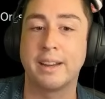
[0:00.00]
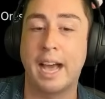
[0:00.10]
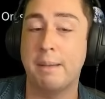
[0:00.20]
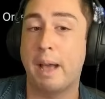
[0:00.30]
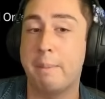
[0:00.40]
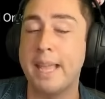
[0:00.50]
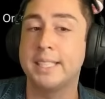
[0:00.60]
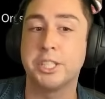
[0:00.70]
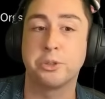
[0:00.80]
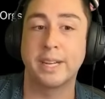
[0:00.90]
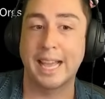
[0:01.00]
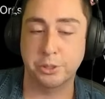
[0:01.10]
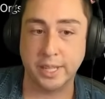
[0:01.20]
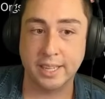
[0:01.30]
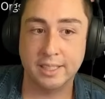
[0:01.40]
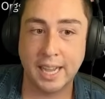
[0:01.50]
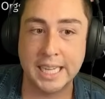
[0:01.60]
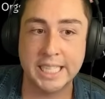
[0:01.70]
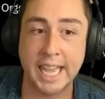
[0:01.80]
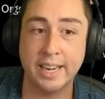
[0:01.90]
I made this thread actually.
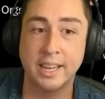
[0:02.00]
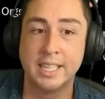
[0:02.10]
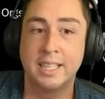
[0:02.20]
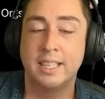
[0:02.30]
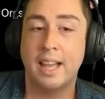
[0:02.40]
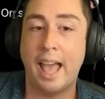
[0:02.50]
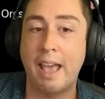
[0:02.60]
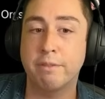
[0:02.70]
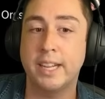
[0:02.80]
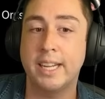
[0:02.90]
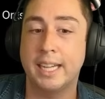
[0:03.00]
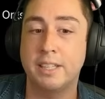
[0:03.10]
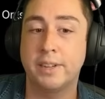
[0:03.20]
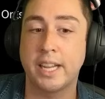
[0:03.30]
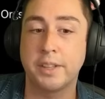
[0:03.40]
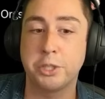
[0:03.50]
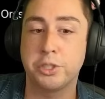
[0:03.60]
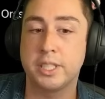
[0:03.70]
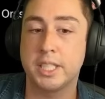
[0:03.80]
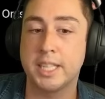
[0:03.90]
I said, every Ananta video, this
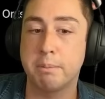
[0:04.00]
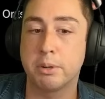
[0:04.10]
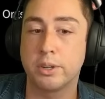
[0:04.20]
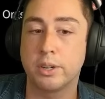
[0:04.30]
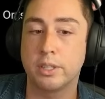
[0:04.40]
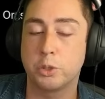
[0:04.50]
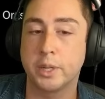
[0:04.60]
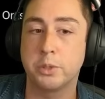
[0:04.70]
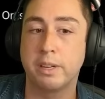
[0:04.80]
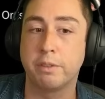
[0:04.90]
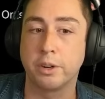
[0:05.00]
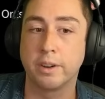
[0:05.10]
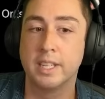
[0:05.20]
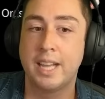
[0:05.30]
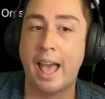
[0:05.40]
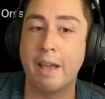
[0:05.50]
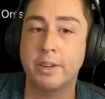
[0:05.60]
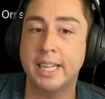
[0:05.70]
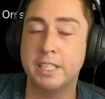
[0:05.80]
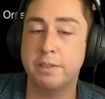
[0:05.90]
was in December 2024,
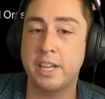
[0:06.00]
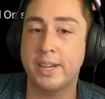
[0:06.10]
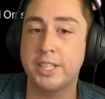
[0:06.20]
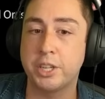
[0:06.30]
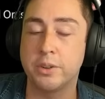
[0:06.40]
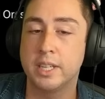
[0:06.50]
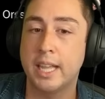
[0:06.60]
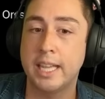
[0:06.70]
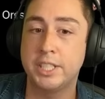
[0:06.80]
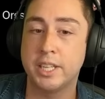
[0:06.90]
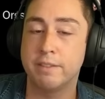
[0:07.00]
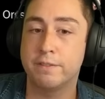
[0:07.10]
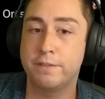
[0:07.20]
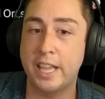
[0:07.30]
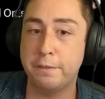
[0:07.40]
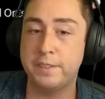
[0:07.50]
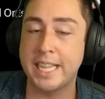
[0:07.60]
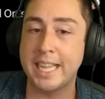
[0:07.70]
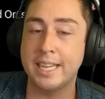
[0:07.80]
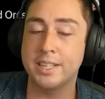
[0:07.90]
every Ananta video I do hits
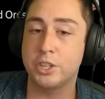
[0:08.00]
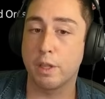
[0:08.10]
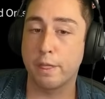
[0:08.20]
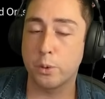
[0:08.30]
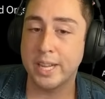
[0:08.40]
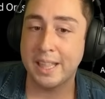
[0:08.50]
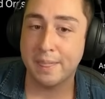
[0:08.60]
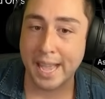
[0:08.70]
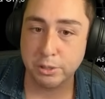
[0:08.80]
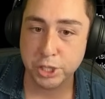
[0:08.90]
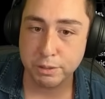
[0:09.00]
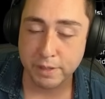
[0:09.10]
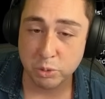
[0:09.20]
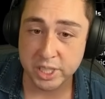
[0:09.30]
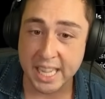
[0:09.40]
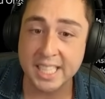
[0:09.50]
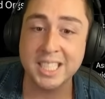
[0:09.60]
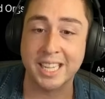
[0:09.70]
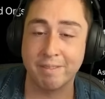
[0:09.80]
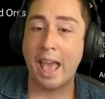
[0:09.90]
15 to 30,000 views
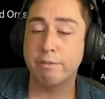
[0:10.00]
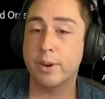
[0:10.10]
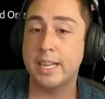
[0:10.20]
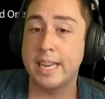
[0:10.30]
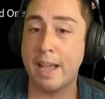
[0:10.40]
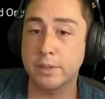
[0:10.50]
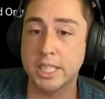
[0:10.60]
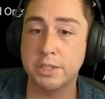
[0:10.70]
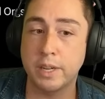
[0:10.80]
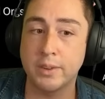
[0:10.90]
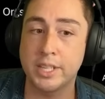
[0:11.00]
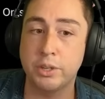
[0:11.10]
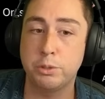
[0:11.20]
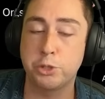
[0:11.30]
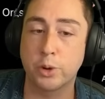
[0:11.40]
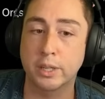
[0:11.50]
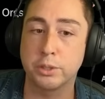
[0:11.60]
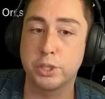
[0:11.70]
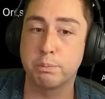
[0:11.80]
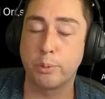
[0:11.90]
easy. Every Neverness video I do
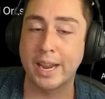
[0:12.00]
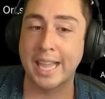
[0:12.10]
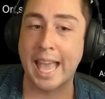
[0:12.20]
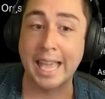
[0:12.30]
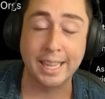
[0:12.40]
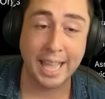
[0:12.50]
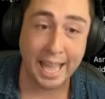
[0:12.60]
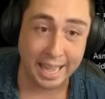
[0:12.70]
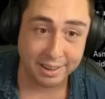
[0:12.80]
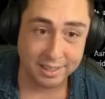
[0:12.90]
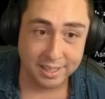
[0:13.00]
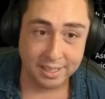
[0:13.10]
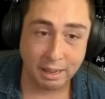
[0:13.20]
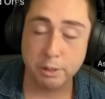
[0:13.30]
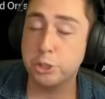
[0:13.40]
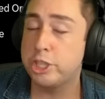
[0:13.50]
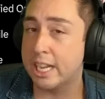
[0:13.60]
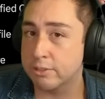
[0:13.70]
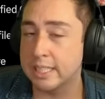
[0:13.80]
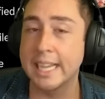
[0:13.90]
struggles to break 8K. Now I was
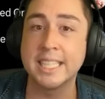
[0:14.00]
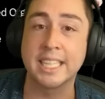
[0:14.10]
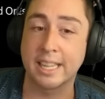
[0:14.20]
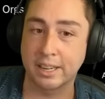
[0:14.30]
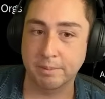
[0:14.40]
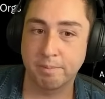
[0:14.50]
generalizing here.